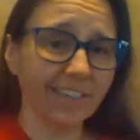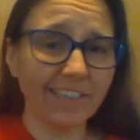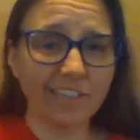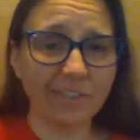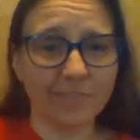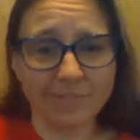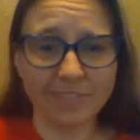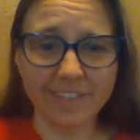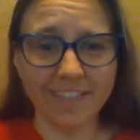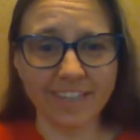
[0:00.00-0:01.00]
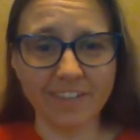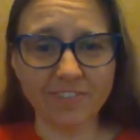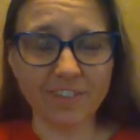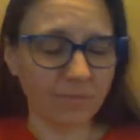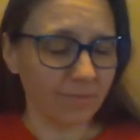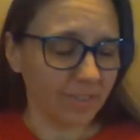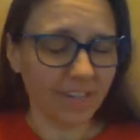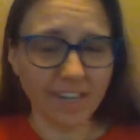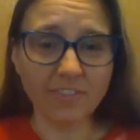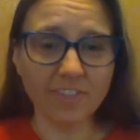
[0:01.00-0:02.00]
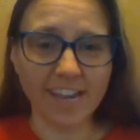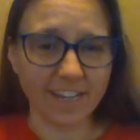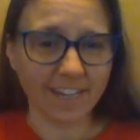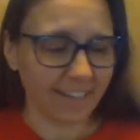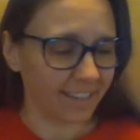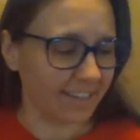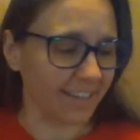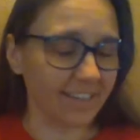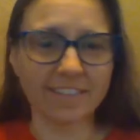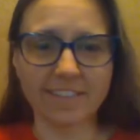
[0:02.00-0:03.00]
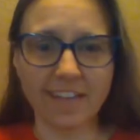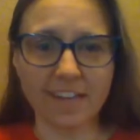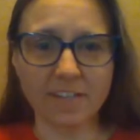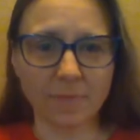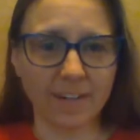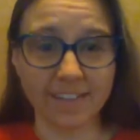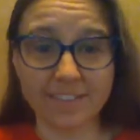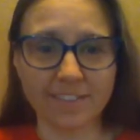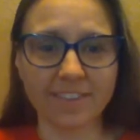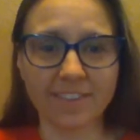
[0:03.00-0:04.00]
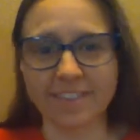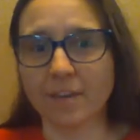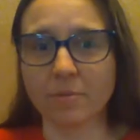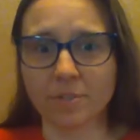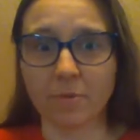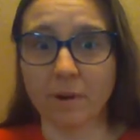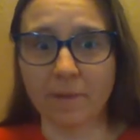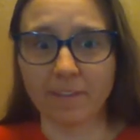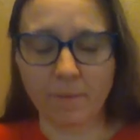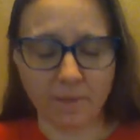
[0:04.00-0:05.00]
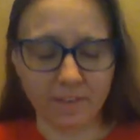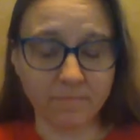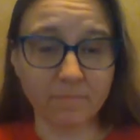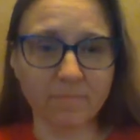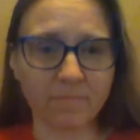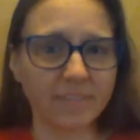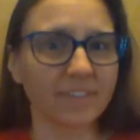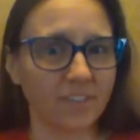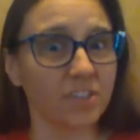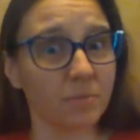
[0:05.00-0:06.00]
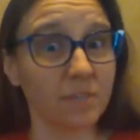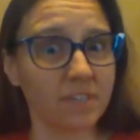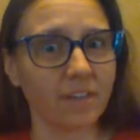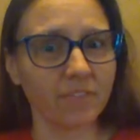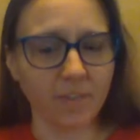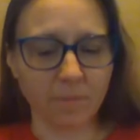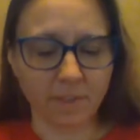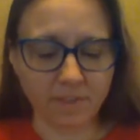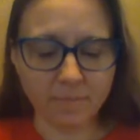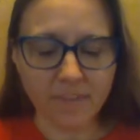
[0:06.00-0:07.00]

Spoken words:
You know, you give, you take. It is what it is. You say what you want about that mother. She was definitely a mother.